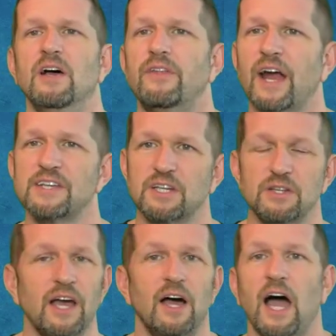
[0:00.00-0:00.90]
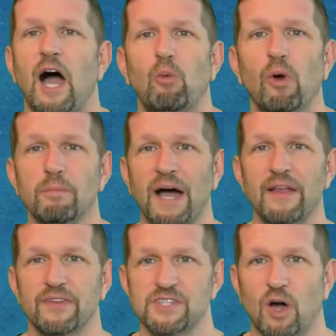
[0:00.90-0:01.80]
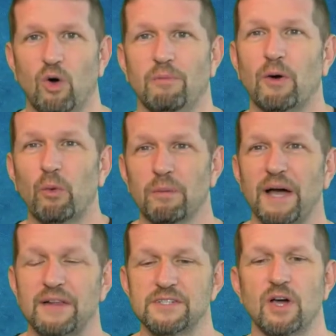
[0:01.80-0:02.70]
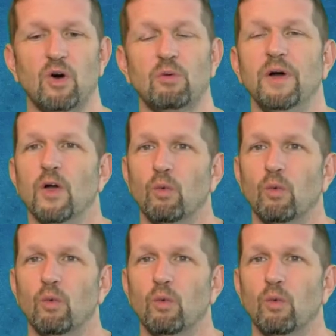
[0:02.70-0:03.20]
They're asking, yeah, I want to buy this home. I want to buy this home.